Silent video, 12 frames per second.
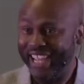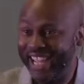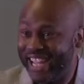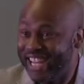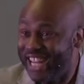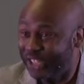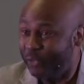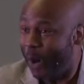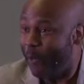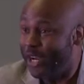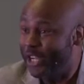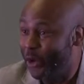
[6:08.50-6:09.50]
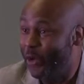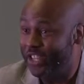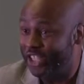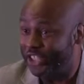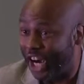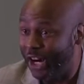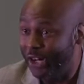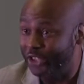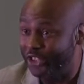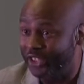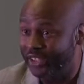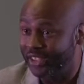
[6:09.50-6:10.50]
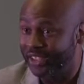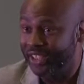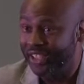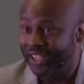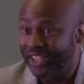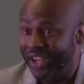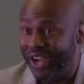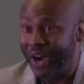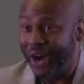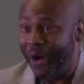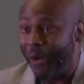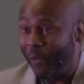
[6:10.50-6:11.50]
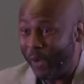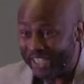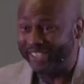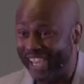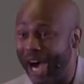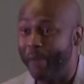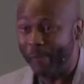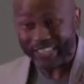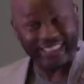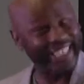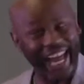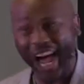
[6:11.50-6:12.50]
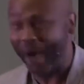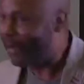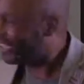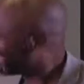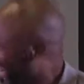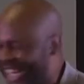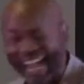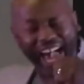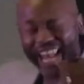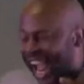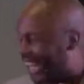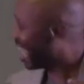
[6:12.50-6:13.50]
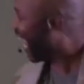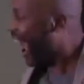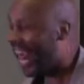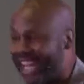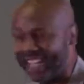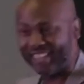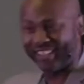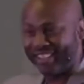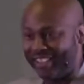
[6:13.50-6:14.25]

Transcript: Isn't this what we do in the church? We jump, we shout, we say, God, I got it.